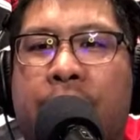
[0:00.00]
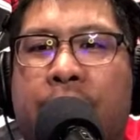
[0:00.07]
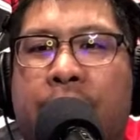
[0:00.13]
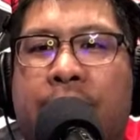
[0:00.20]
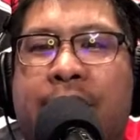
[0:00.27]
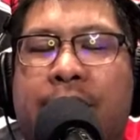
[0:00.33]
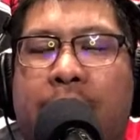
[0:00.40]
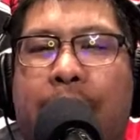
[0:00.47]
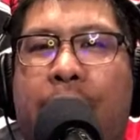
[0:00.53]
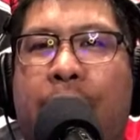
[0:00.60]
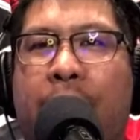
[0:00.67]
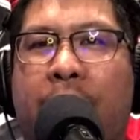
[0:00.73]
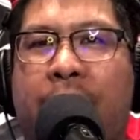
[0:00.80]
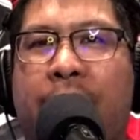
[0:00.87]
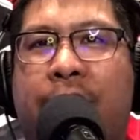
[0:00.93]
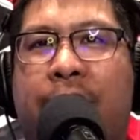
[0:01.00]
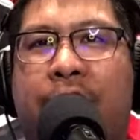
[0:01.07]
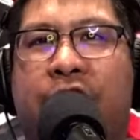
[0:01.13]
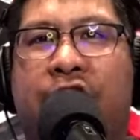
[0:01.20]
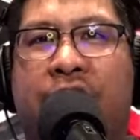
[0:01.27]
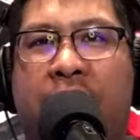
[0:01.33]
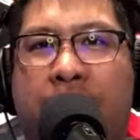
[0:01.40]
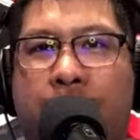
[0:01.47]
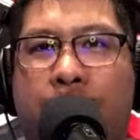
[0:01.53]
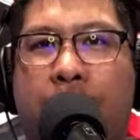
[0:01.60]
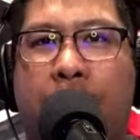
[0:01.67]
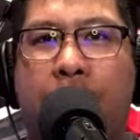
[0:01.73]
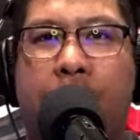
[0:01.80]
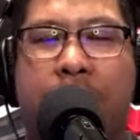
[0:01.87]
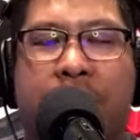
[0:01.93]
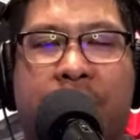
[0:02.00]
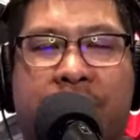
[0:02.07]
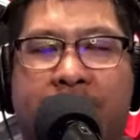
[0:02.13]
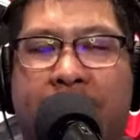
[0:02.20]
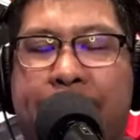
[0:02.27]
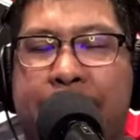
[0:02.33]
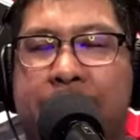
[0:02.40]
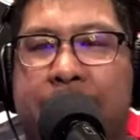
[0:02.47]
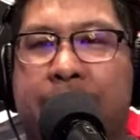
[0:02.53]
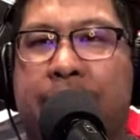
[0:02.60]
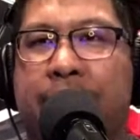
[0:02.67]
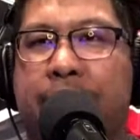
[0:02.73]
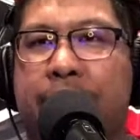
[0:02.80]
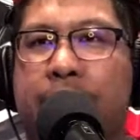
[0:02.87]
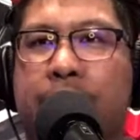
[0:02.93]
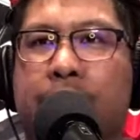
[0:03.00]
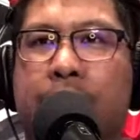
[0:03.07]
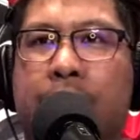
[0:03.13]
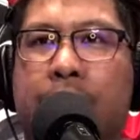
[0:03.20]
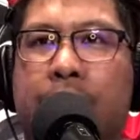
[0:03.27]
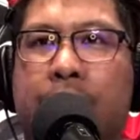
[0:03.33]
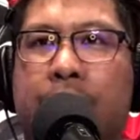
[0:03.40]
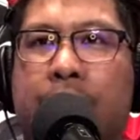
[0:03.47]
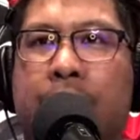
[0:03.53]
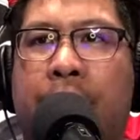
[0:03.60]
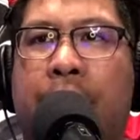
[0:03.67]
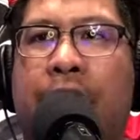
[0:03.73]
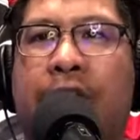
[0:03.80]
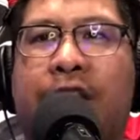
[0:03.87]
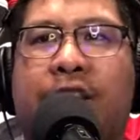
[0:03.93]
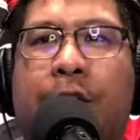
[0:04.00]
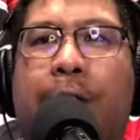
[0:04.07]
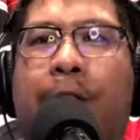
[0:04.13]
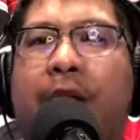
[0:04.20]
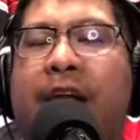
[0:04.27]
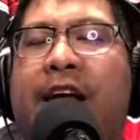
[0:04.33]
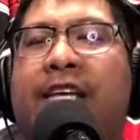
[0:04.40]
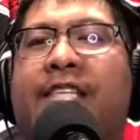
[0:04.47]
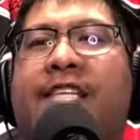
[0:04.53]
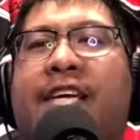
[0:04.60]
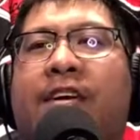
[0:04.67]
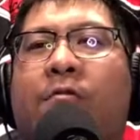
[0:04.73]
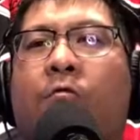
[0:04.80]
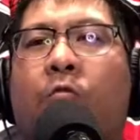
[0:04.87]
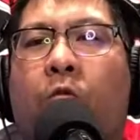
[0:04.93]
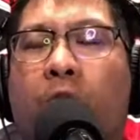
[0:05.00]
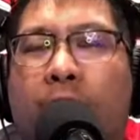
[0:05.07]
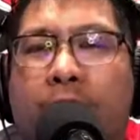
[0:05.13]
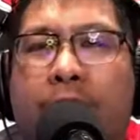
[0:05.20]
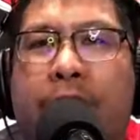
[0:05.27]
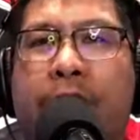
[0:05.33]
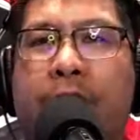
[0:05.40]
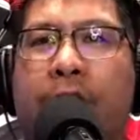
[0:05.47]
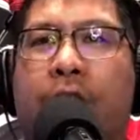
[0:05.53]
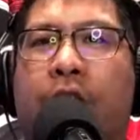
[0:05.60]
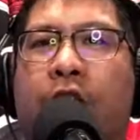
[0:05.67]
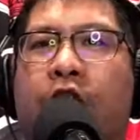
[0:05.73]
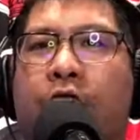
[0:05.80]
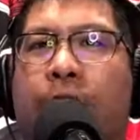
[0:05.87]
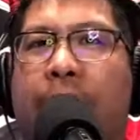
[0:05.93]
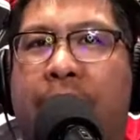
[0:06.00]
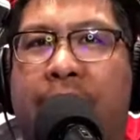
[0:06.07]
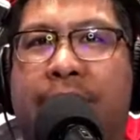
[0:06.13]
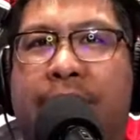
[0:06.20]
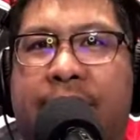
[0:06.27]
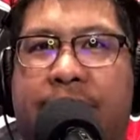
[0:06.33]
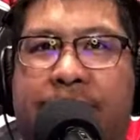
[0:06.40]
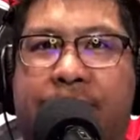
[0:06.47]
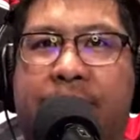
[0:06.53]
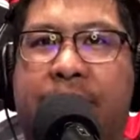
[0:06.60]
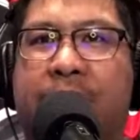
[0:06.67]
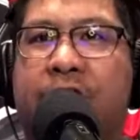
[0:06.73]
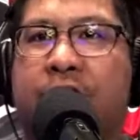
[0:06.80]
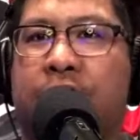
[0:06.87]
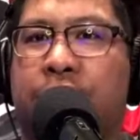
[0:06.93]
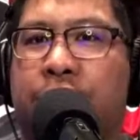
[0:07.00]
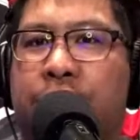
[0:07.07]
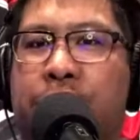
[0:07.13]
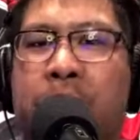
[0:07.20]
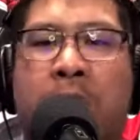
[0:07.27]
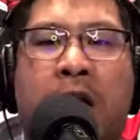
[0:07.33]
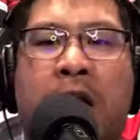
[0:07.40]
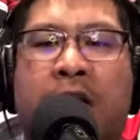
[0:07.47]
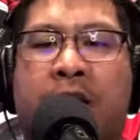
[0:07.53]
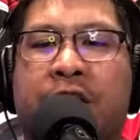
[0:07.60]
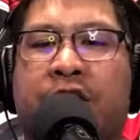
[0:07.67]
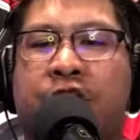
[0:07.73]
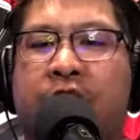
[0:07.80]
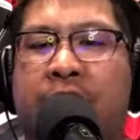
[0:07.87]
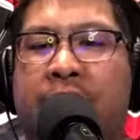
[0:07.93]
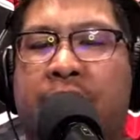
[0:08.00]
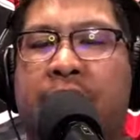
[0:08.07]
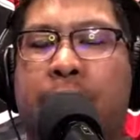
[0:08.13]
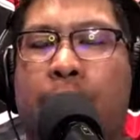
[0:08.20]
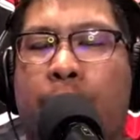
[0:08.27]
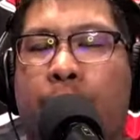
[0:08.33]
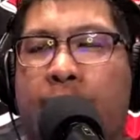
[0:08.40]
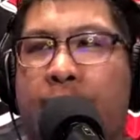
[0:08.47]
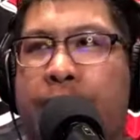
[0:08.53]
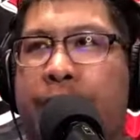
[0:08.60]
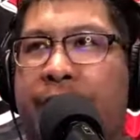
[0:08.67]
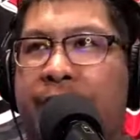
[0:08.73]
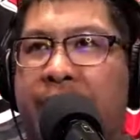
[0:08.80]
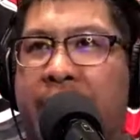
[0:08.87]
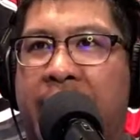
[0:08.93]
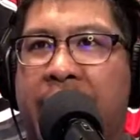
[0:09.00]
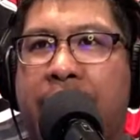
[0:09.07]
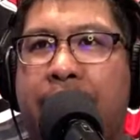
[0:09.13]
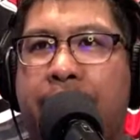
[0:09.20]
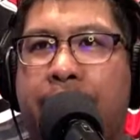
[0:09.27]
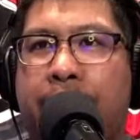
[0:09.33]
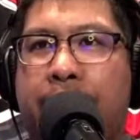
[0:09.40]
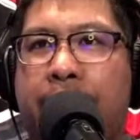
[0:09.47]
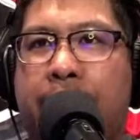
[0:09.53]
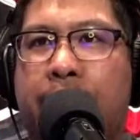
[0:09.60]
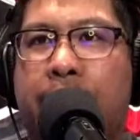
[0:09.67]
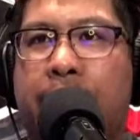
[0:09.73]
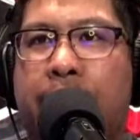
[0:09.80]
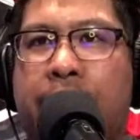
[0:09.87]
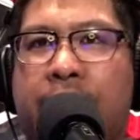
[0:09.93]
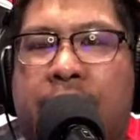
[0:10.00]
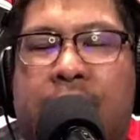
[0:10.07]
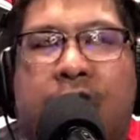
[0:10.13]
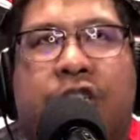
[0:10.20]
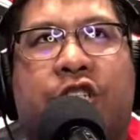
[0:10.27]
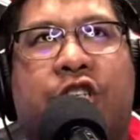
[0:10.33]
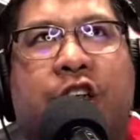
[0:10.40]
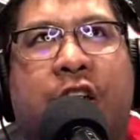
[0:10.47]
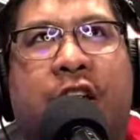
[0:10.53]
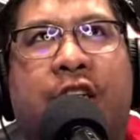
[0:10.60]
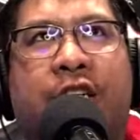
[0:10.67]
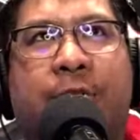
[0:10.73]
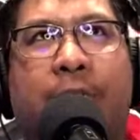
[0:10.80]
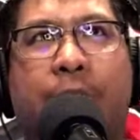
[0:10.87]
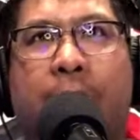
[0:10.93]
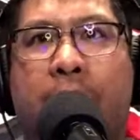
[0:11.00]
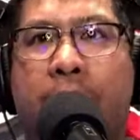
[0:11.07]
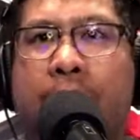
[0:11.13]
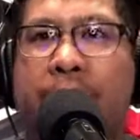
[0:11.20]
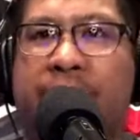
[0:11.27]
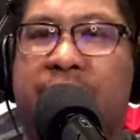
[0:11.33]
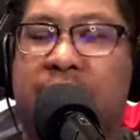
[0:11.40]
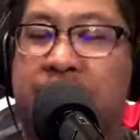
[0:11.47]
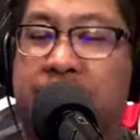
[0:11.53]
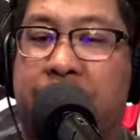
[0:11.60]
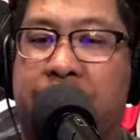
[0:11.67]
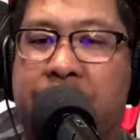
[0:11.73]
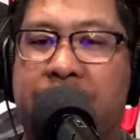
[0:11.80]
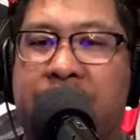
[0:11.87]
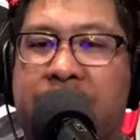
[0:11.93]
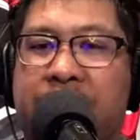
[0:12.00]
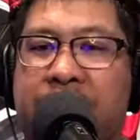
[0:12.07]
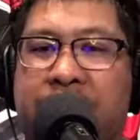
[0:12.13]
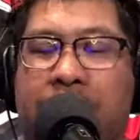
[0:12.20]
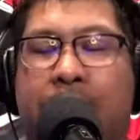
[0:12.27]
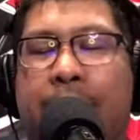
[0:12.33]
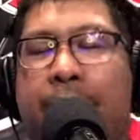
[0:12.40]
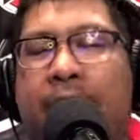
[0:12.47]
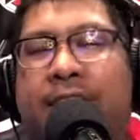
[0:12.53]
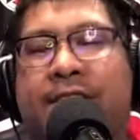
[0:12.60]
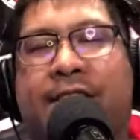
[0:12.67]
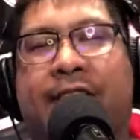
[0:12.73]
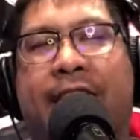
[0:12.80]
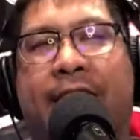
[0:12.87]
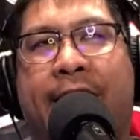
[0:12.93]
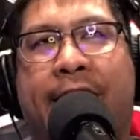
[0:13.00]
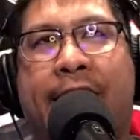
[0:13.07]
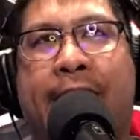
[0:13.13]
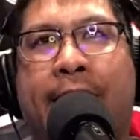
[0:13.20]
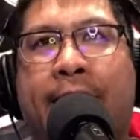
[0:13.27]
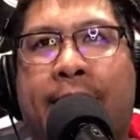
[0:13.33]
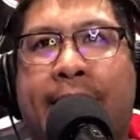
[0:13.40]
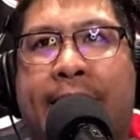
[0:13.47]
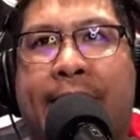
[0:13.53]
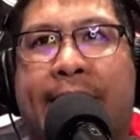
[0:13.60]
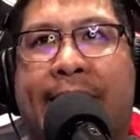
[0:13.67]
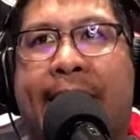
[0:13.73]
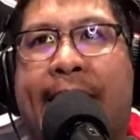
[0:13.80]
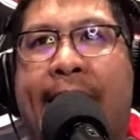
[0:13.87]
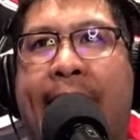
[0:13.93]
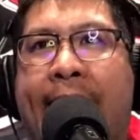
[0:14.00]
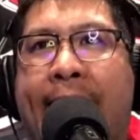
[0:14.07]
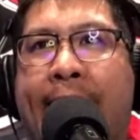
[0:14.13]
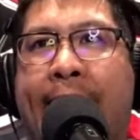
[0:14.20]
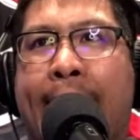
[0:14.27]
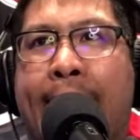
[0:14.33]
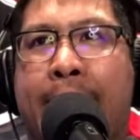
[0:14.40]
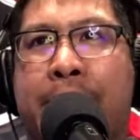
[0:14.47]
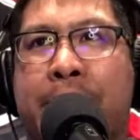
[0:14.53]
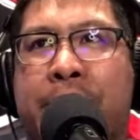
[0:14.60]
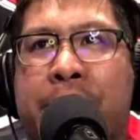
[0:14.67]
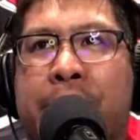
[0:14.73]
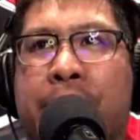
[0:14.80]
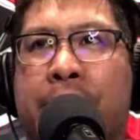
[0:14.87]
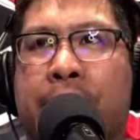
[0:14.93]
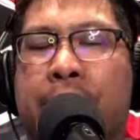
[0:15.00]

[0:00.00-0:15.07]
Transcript: a double minor, Shea Weber, their captain. It's amazing what a great defense can do. Can change the momentum of a game, can change the momentum of a series. Now, I'm not saying that the Habs